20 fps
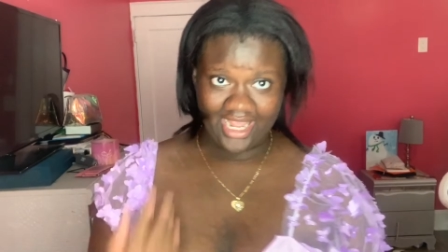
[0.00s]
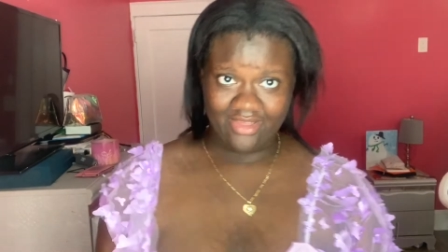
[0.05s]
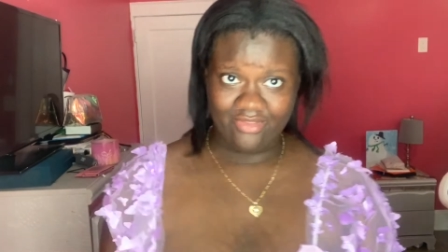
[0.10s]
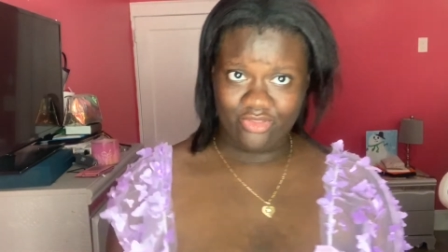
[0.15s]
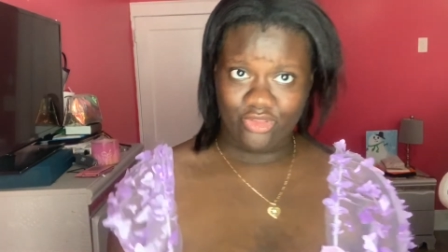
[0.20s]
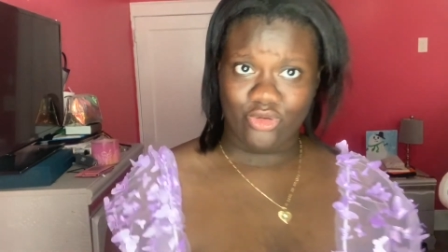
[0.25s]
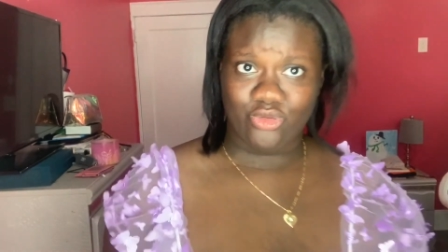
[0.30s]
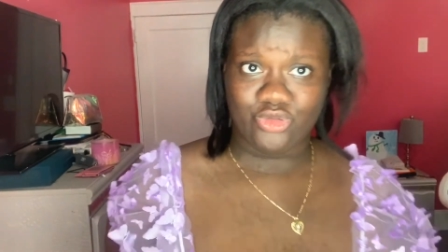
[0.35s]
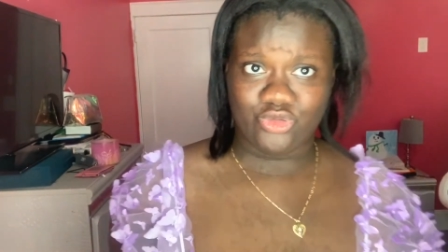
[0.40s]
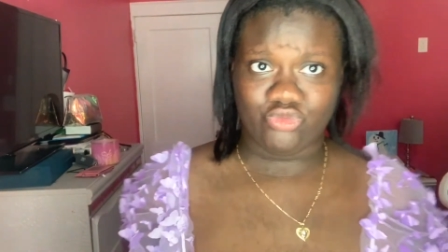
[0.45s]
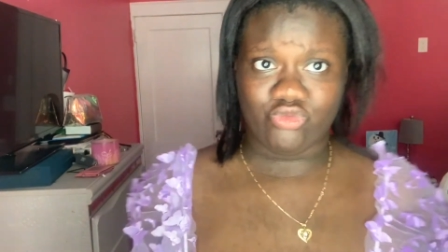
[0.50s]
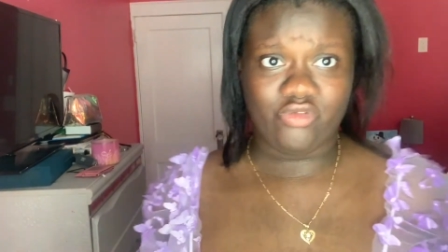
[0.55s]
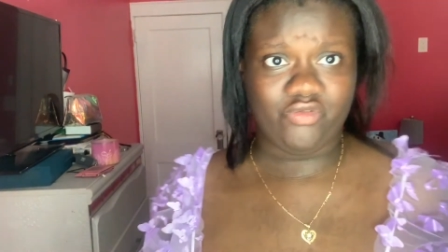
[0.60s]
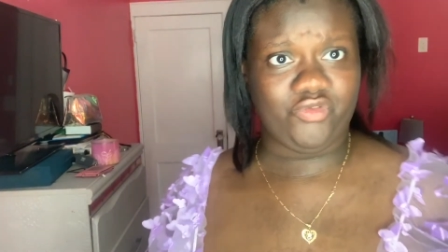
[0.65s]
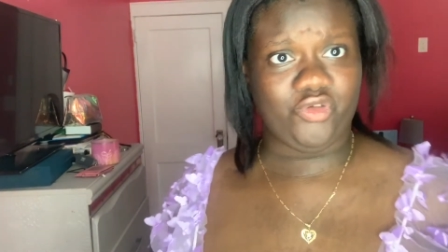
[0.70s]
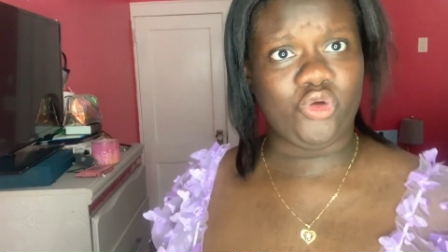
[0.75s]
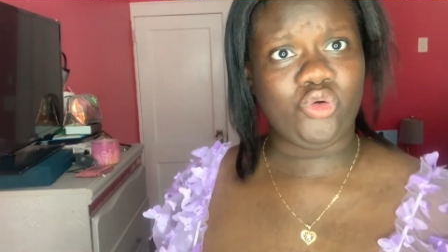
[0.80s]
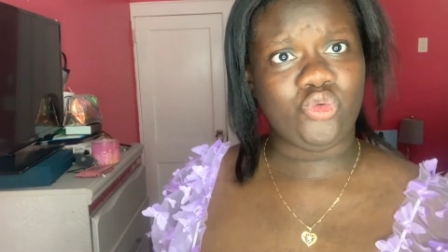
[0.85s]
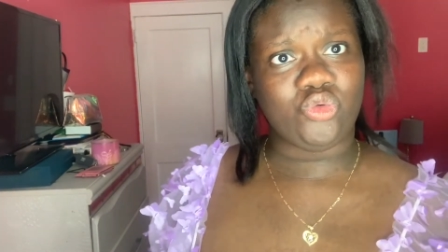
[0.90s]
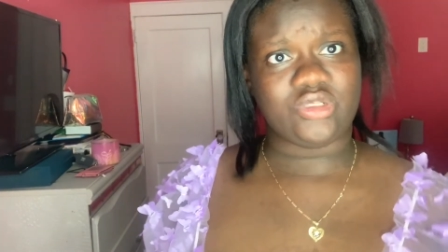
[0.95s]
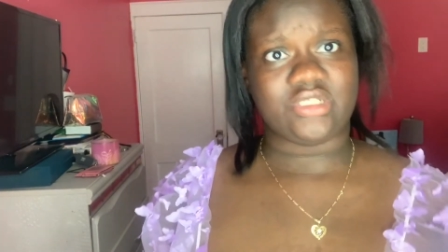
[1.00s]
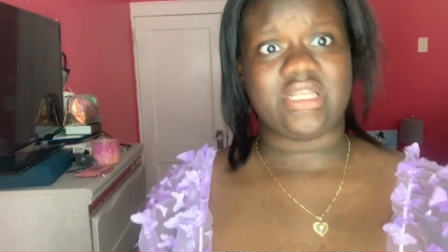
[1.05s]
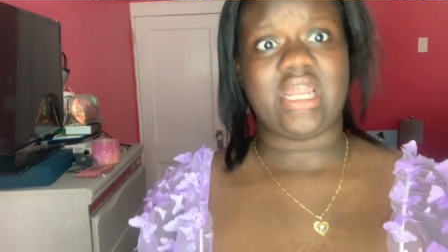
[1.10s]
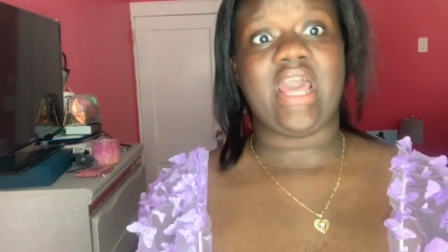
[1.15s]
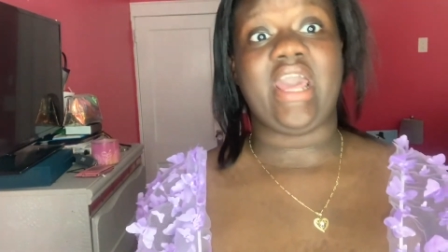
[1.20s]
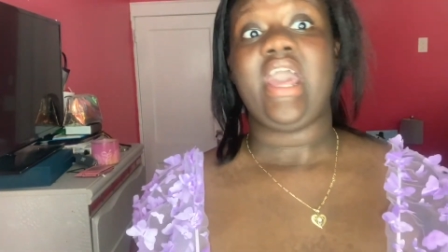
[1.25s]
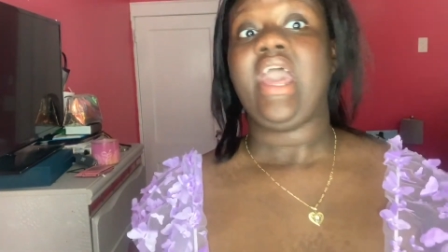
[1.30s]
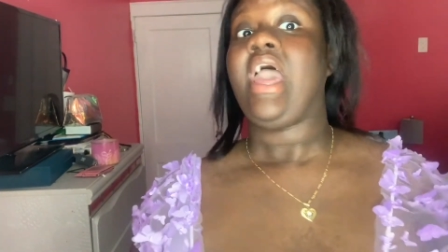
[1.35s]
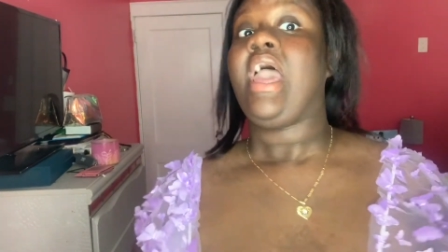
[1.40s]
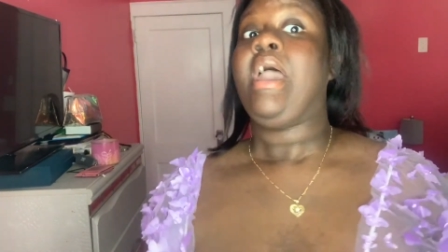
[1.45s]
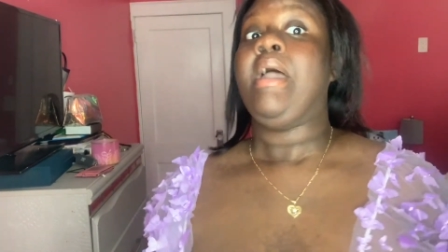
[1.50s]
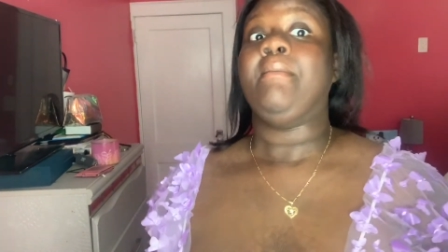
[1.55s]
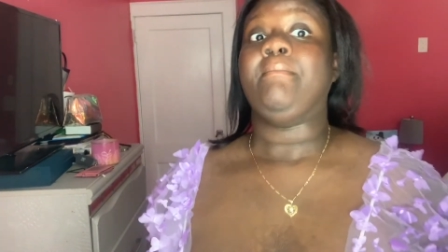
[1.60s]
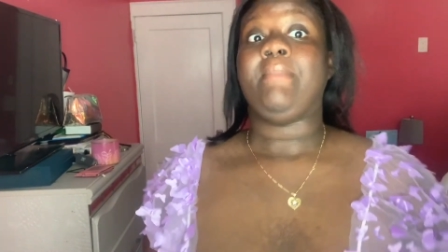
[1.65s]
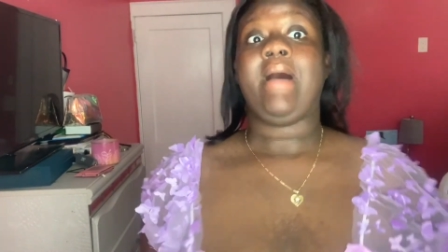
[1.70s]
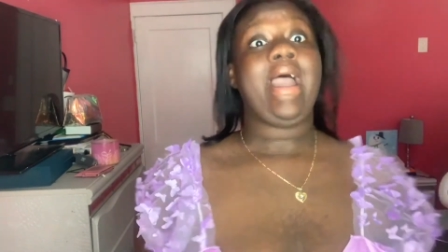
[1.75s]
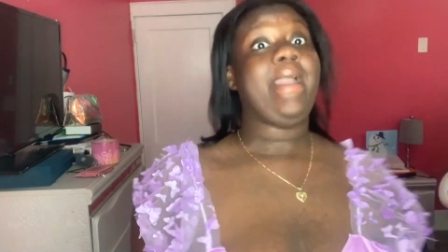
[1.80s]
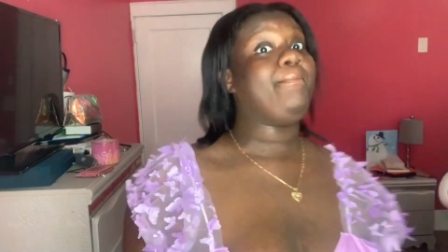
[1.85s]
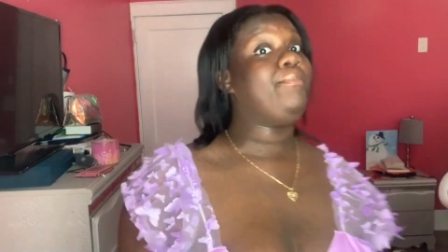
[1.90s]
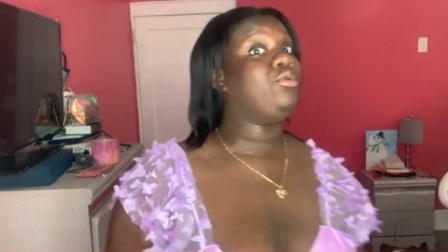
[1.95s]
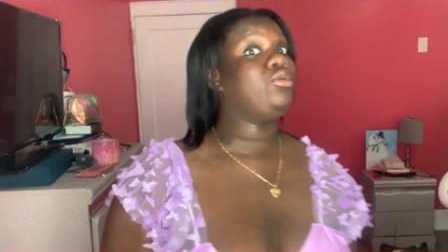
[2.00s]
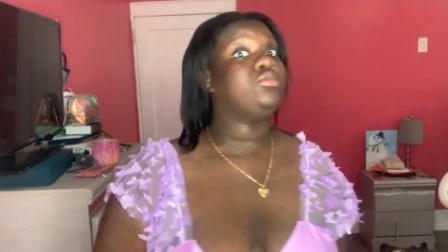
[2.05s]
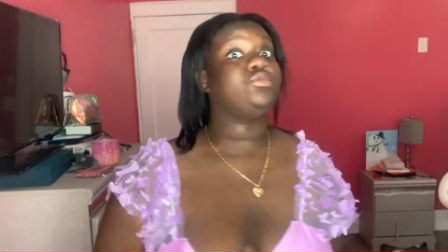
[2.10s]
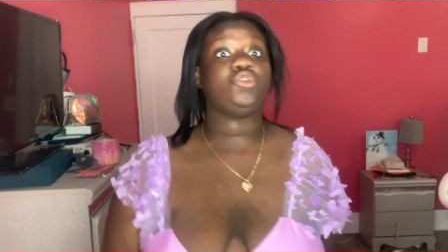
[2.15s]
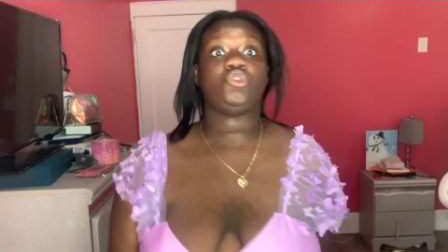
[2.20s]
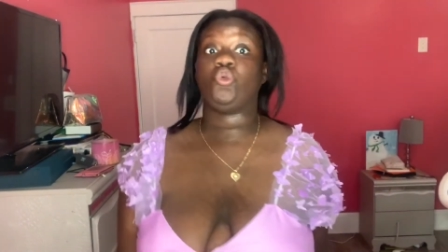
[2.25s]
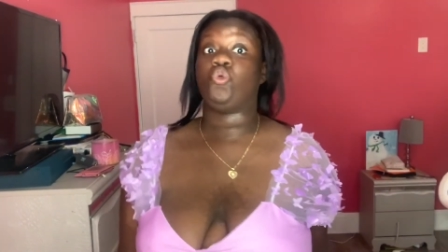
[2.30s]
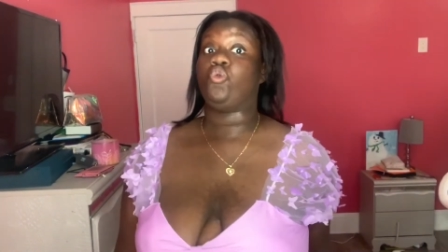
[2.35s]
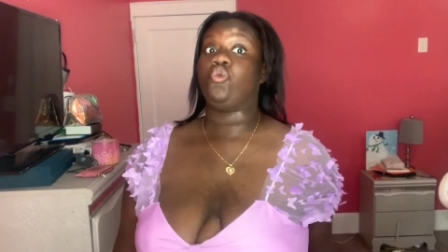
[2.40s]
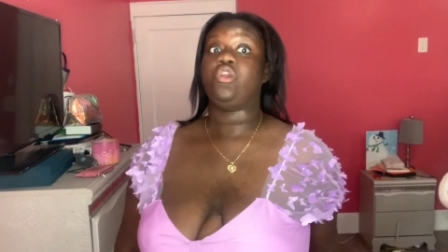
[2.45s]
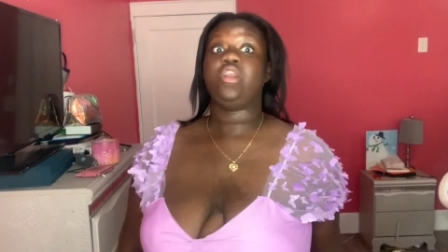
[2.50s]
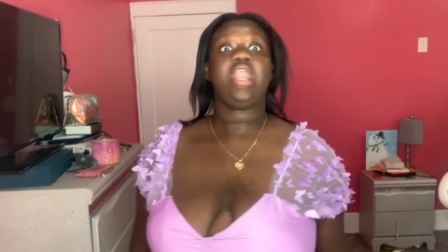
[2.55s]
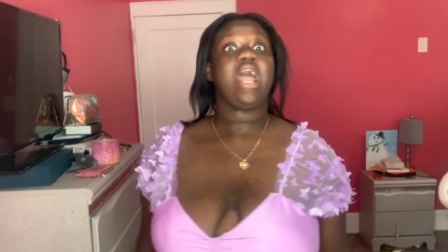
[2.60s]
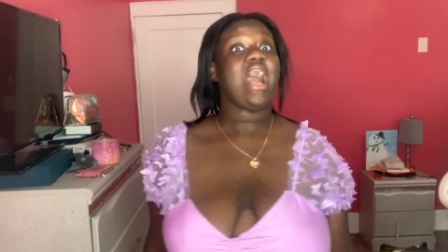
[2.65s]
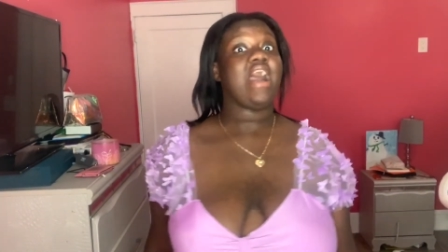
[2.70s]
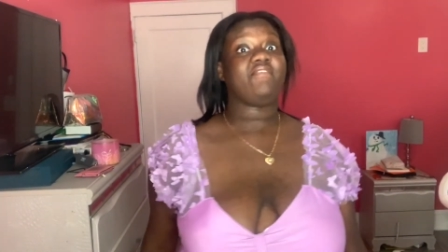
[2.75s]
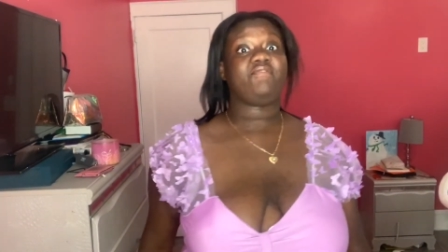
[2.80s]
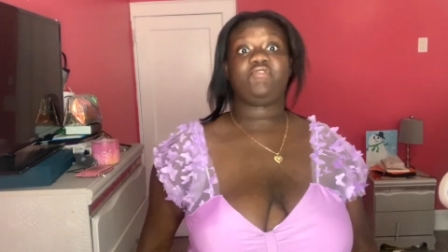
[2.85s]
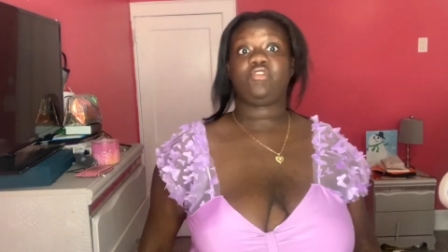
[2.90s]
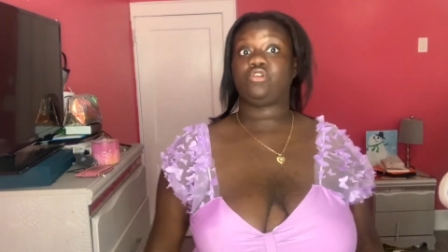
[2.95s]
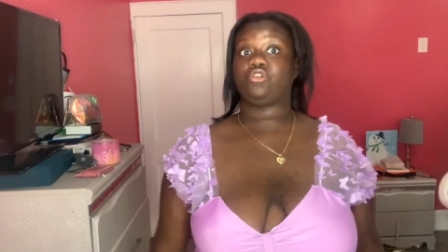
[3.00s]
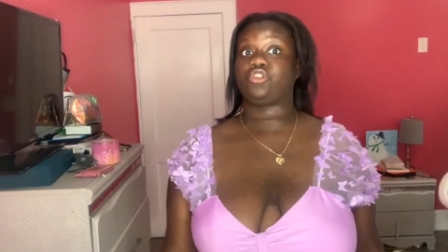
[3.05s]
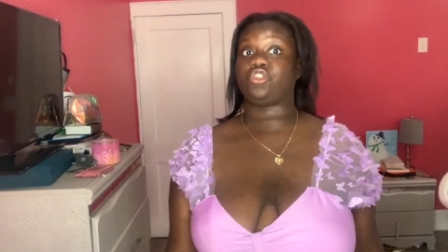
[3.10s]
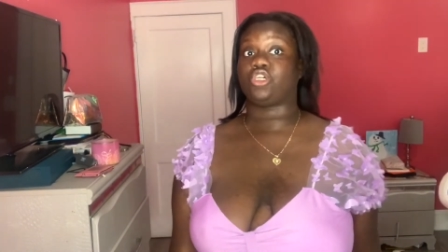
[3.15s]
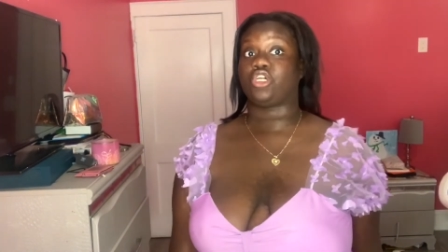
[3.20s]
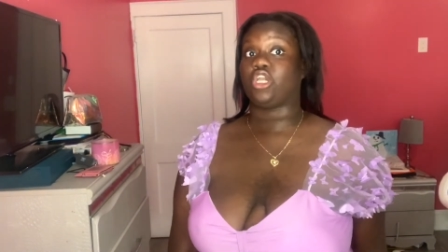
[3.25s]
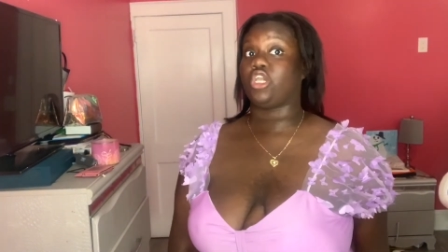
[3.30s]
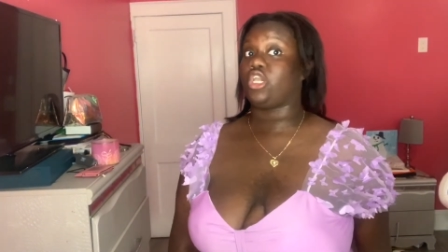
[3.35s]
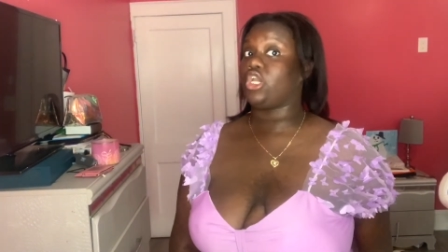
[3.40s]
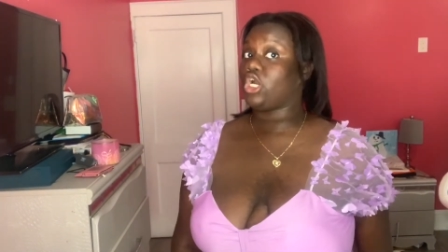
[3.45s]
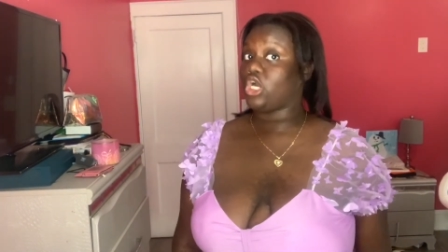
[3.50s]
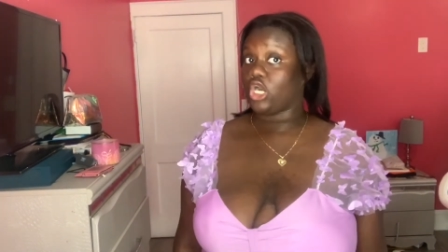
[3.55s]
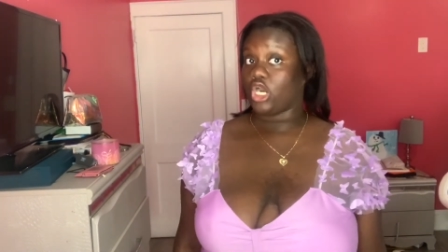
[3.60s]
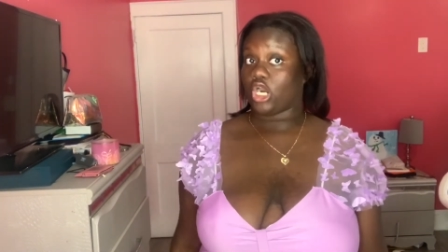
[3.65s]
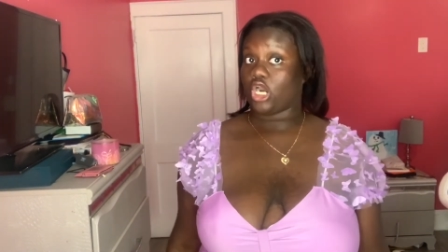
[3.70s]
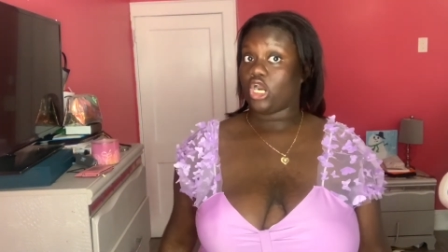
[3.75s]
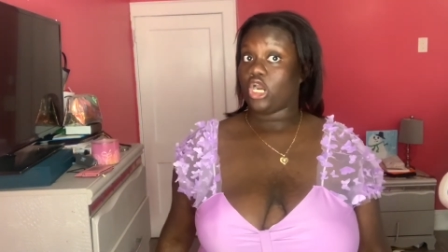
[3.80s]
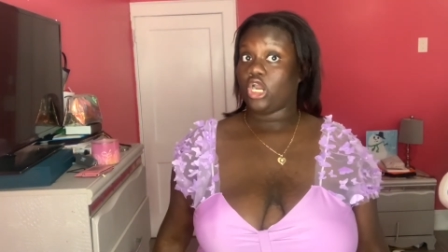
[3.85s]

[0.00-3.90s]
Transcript: in those reviews like my boobs do not feel secure